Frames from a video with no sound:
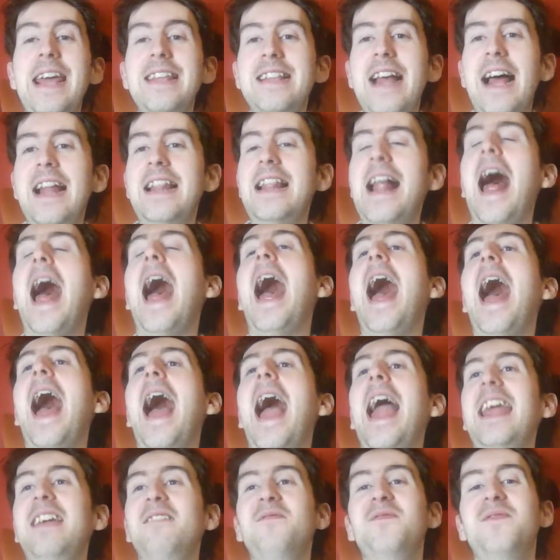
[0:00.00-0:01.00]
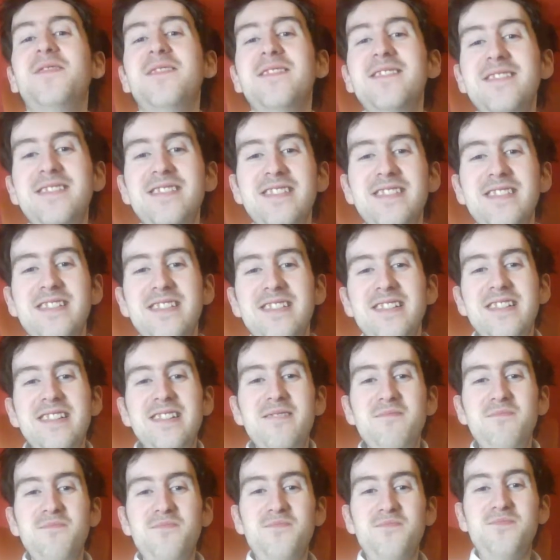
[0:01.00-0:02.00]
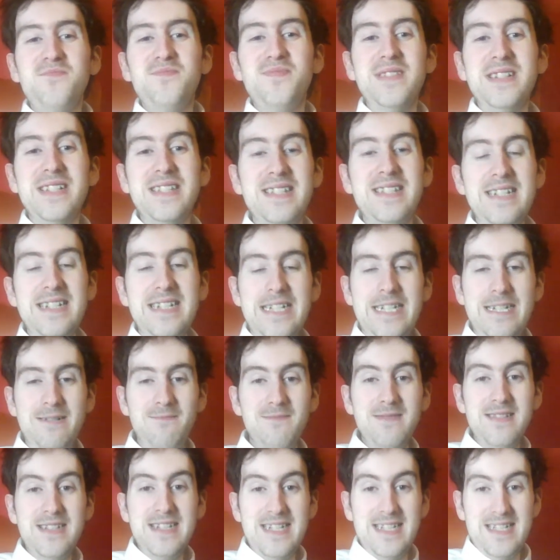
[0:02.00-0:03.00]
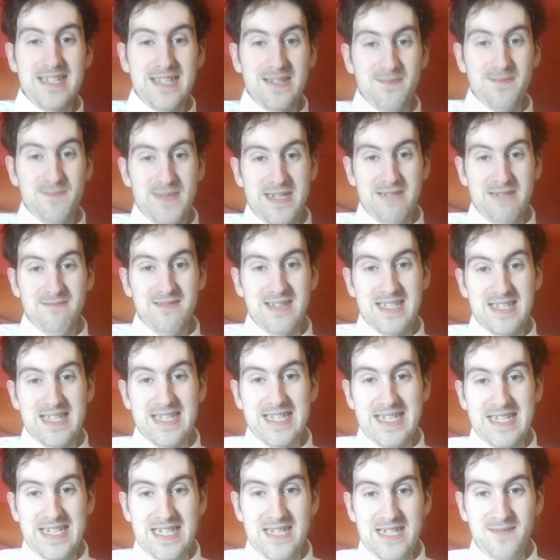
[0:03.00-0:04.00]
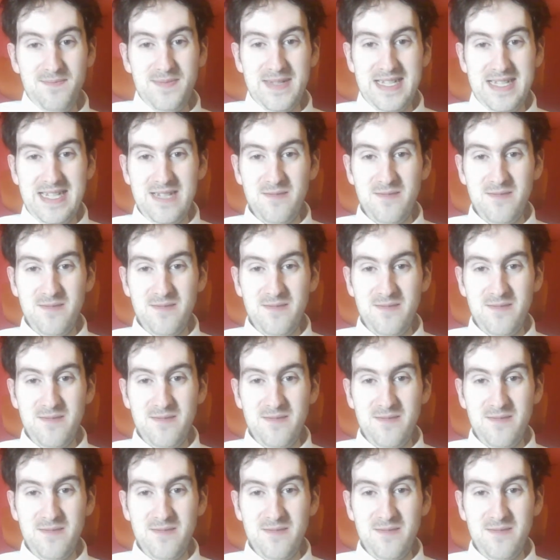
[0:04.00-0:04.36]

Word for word: alive! But, it's about to get a bit...